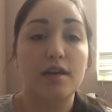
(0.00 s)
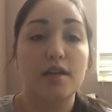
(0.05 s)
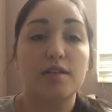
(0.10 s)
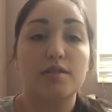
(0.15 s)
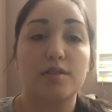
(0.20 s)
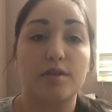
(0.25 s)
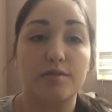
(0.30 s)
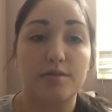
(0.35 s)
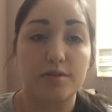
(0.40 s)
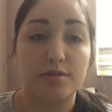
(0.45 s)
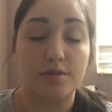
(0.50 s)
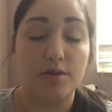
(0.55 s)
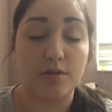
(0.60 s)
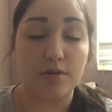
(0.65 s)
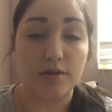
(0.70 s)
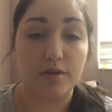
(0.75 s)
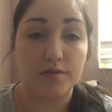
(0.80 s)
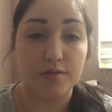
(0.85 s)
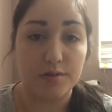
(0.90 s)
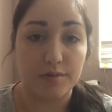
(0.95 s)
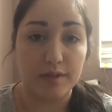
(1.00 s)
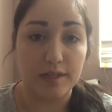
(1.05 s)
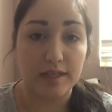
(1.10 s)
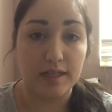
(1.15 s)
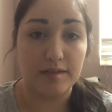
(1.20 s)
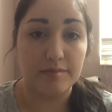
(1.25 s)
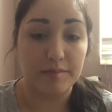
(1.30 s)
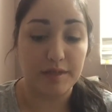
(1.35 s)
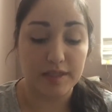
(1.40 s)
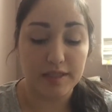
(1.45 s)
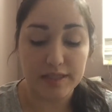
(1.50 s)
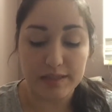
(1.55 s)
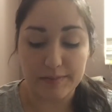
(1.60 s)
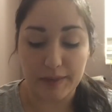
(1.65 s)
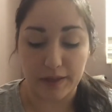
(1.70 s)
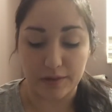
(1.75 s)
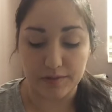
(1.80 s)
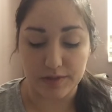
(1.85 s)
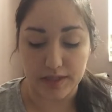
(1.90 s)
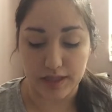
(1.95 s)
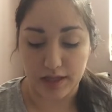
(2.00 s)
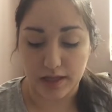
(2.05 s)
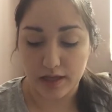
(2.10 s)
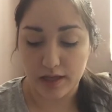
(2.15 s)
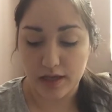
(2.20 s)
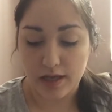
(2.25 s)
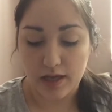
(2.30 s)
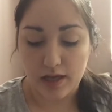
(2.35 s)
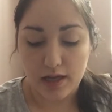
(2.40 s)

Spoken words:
So it's a total of 28 minutes pounding.